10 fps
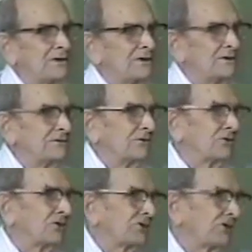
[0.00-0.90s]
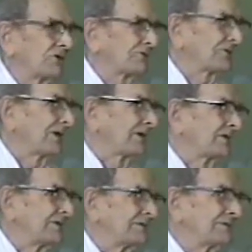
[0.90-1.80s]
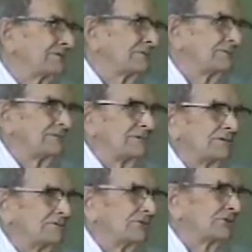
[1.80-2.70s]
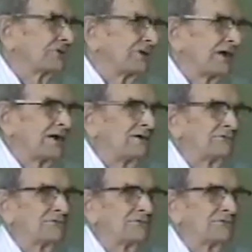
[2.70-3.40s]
you could cut it like with a knife,